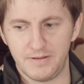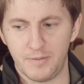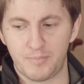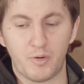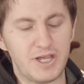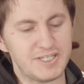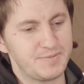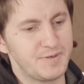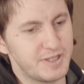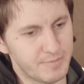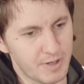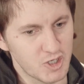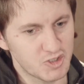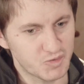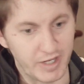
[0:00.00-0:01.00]
impressed me the
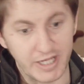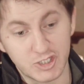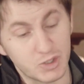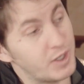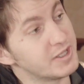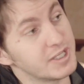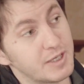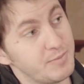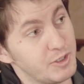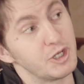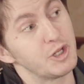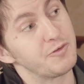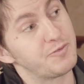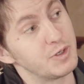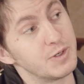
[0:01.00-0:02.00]
most when I joined the
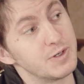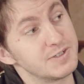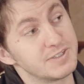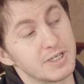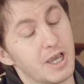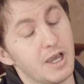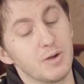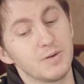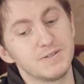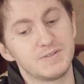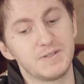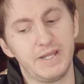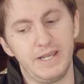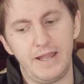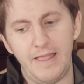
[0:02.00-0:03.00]
community a few years ago
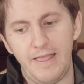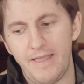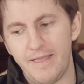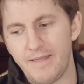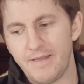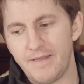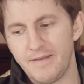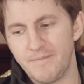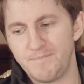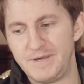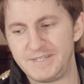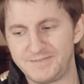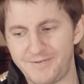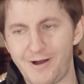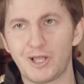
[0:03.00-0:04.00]
is that
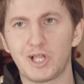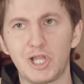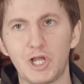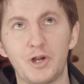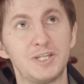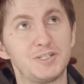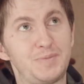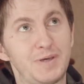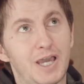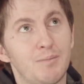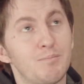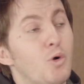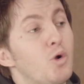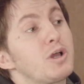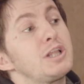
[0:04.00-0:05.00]
it's very clear, and it's
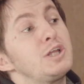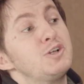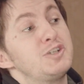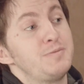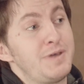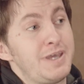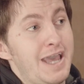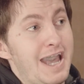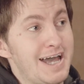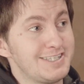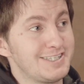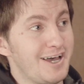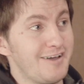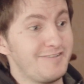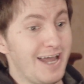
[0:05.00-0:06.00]
become more clear to me
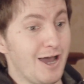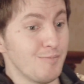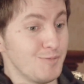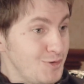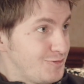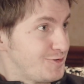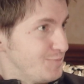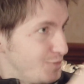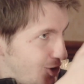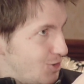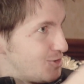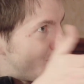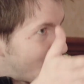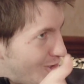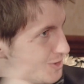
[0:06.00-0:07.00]
as I've now moved
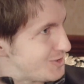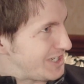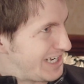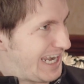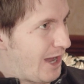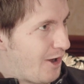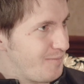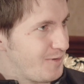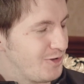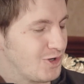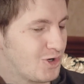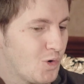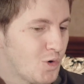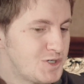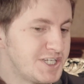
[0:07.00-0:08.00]
closer and closer, and now I'm on
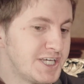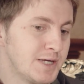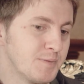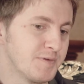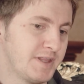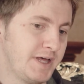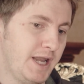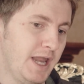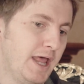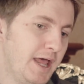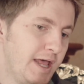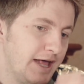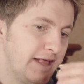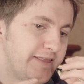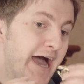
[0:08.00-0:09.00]
the core team,
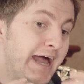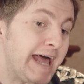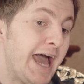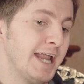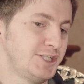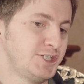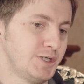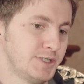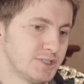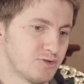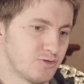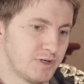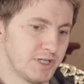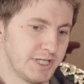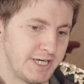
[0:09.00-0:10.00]
that attitude
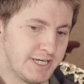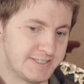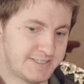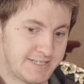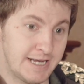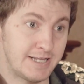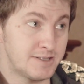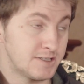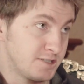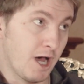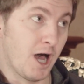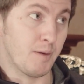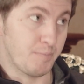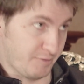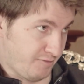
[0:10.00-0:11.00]
is really set at the
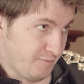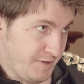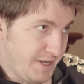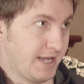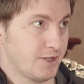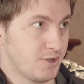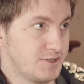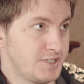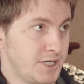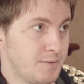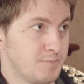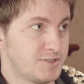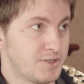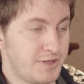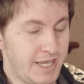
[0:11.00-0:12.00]
top from the Angular
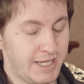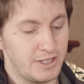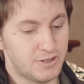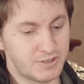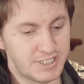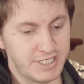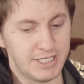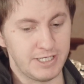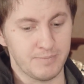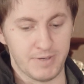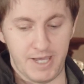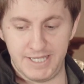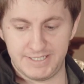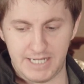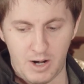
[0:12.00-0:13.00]
team. So the Angular
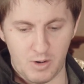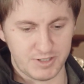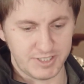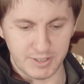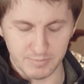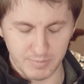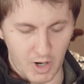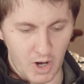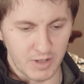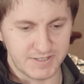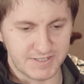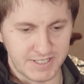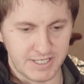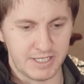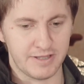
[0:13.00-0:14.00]
team, it's our team
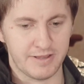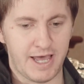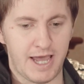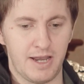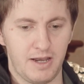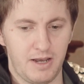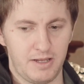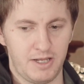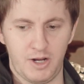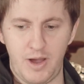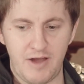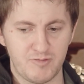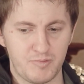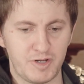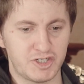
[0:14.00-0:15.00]
policy that
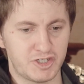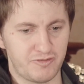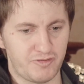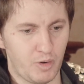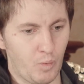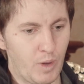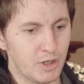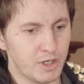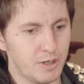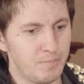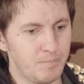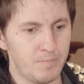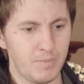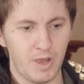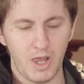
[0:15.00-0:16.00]
everybody should feel
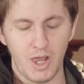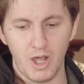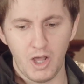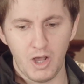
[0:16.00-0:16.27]
welcome.